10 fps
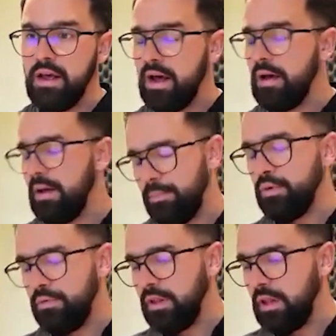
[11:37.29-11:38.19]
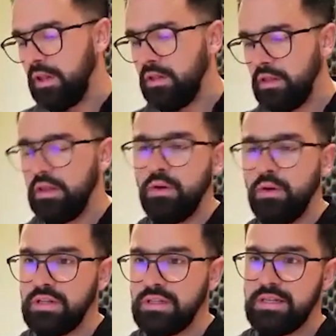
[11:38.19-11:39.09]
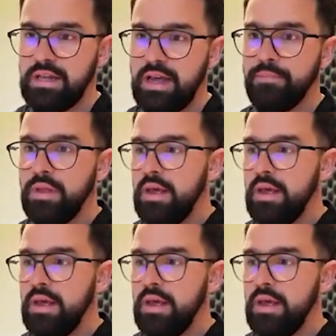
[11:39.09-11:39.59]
improving the audience intent.